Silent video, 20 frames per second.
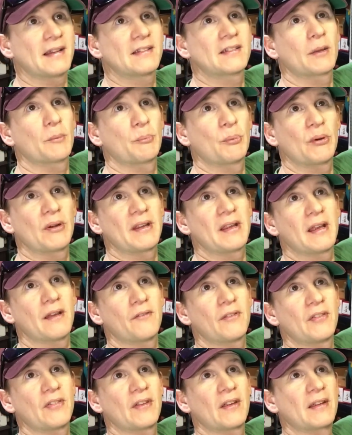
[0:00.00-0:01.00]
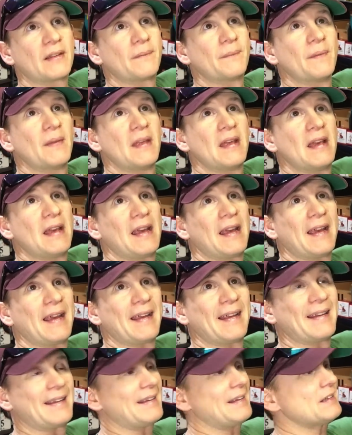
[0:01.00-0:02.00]
It's a pretty heavy thing,
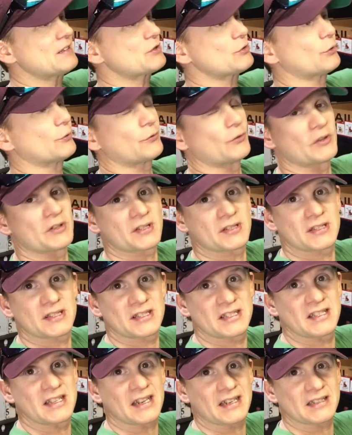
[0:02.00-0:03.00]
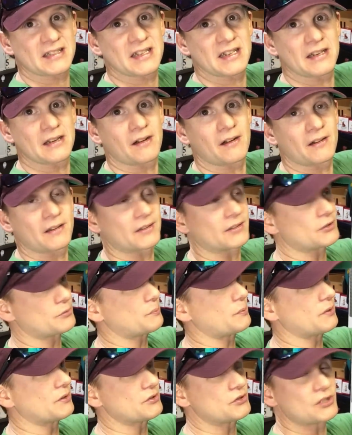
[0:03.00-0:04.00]
and it sold for $60
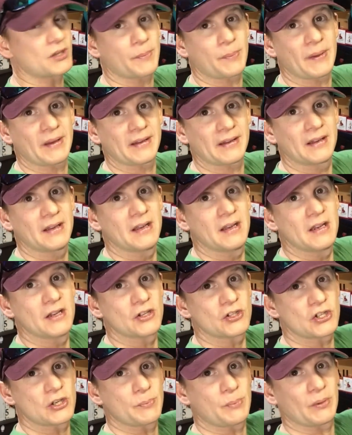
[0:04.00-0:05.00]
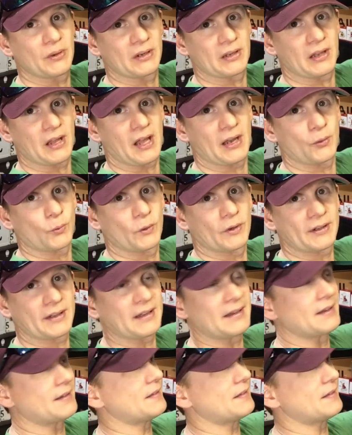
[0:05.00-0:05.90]
plus shipping. She put a lot of work into